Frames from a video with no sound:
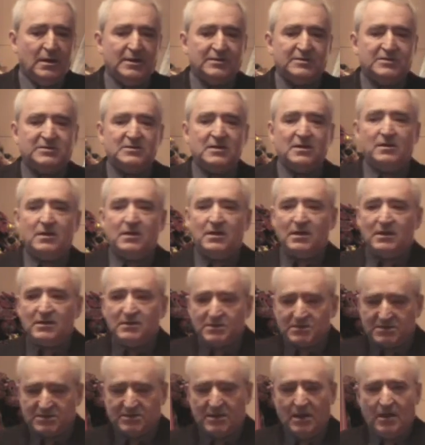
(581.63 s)
It's an
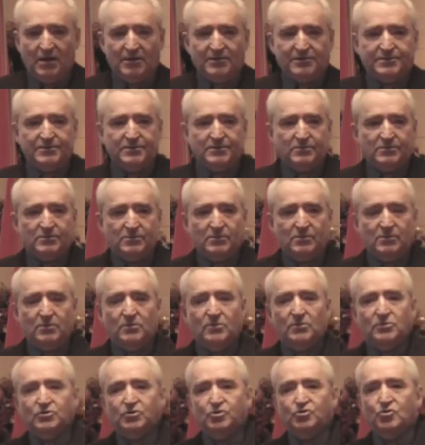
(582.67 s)
insult
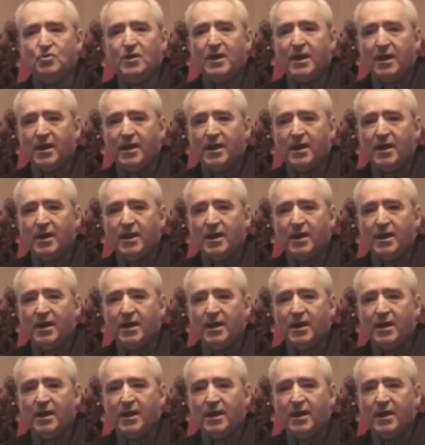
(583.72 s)
to